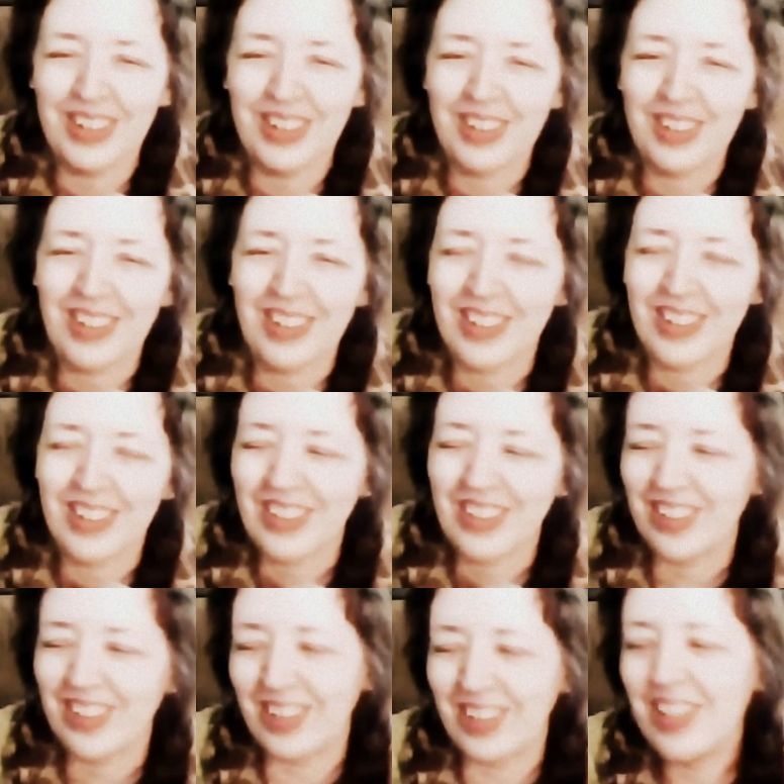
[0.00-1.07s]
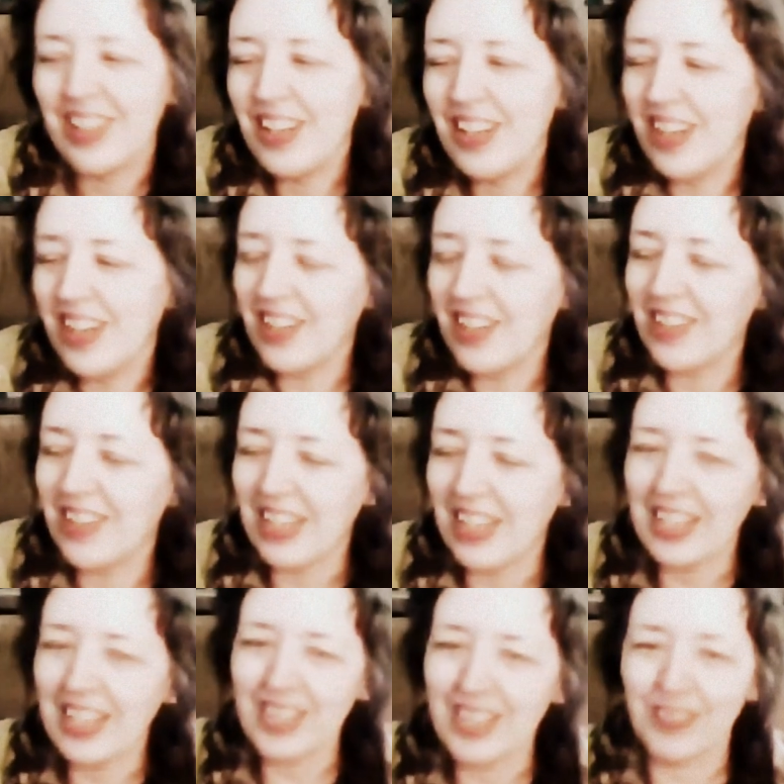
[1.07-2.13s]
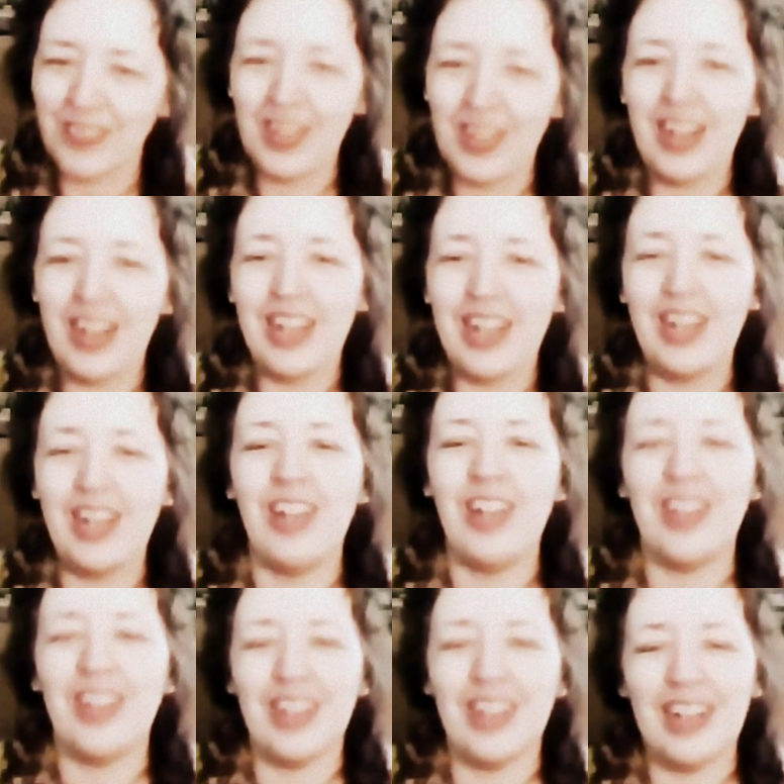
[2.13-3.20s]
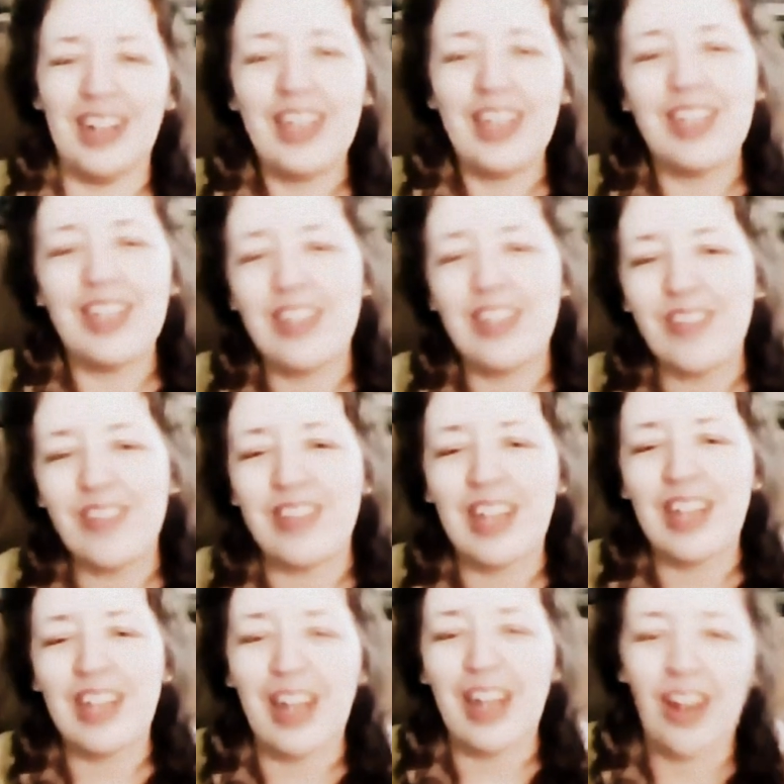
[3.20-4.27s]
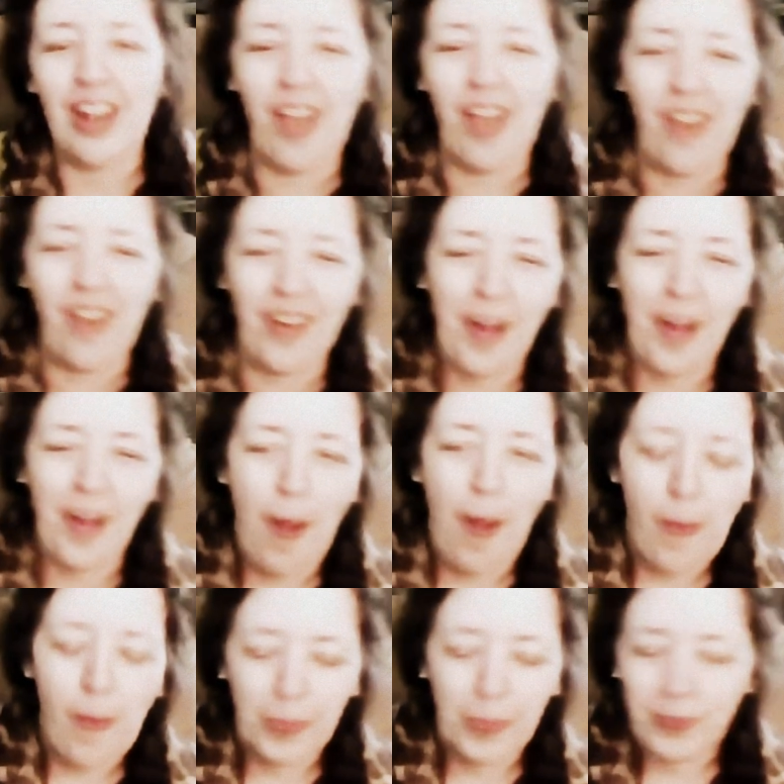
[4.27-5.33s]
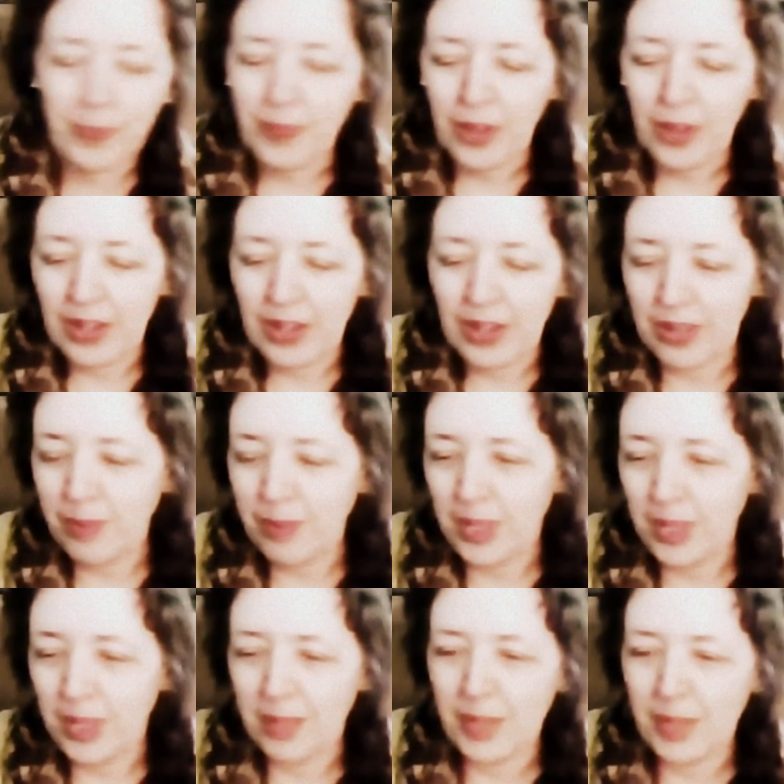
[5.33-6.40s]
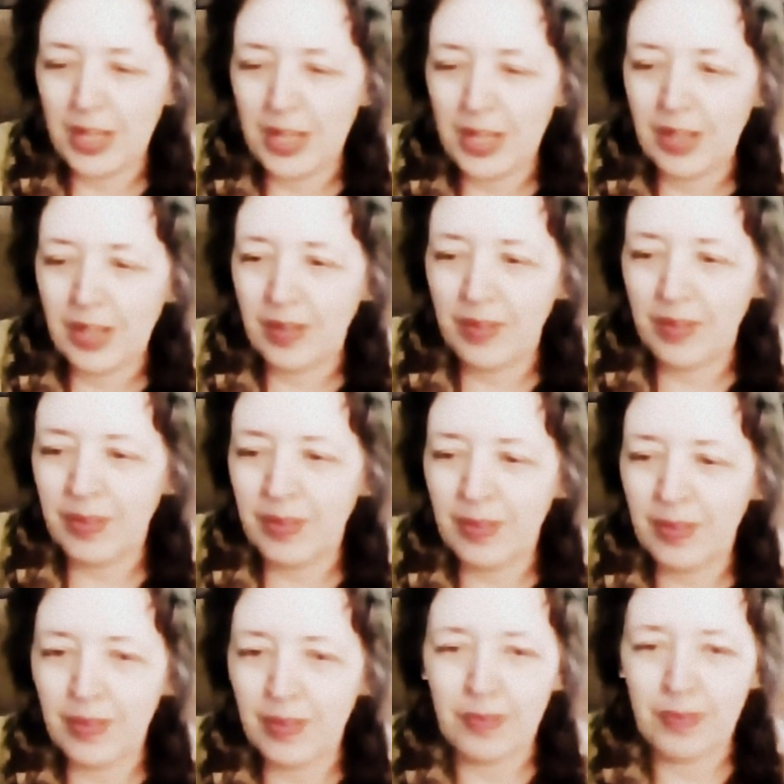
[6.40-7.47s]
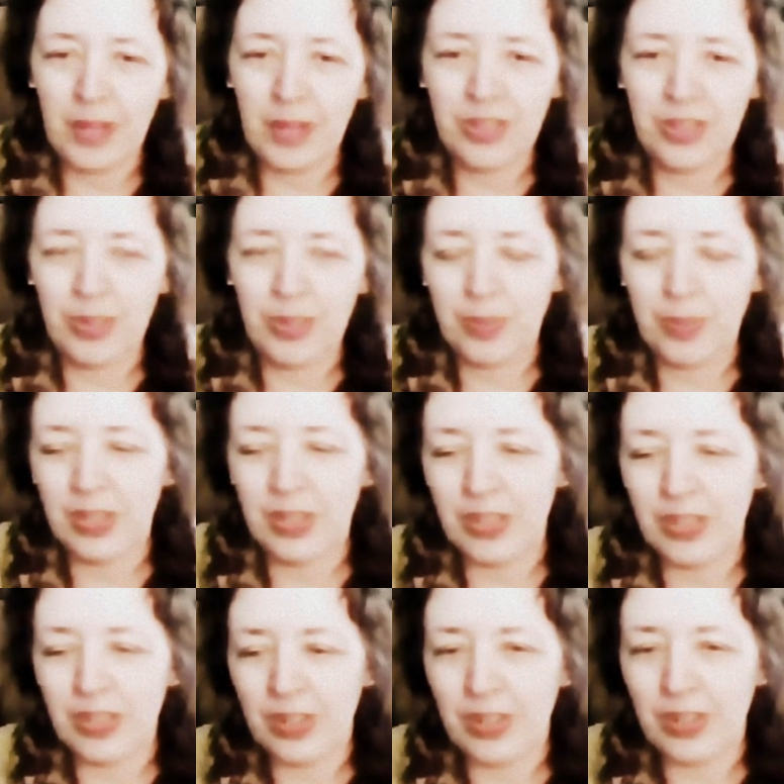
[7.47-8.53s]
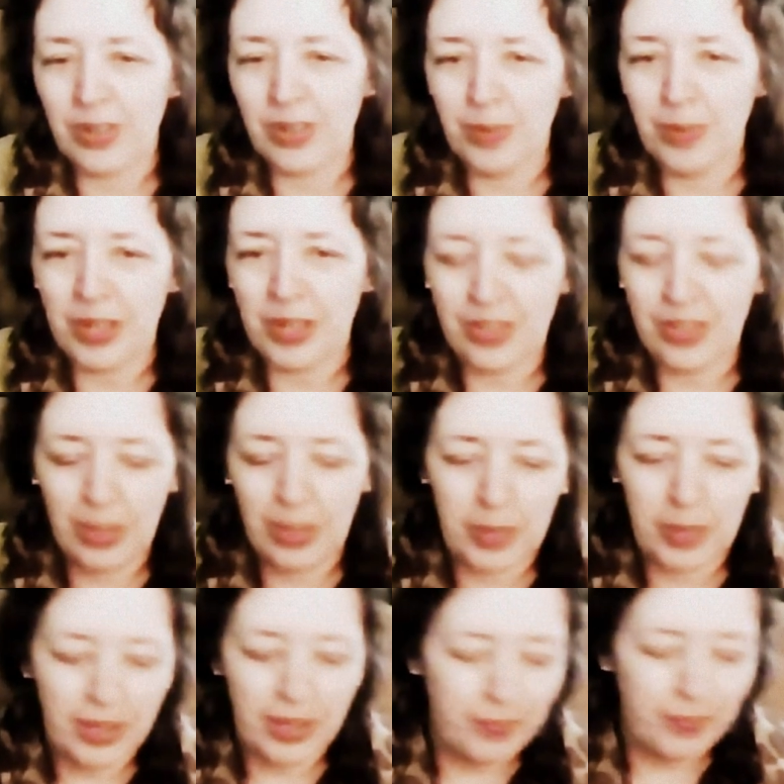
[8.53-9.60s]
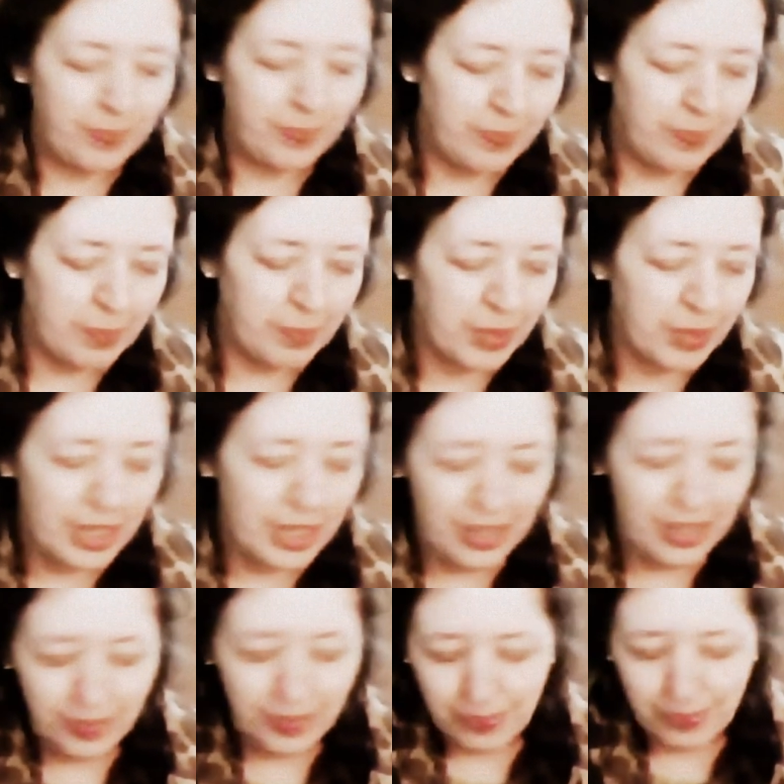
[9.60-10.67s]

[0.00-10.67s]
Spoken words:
Okay, that's fine. I can deal with that. Don't make me watch something that's going to turn my stomach, please.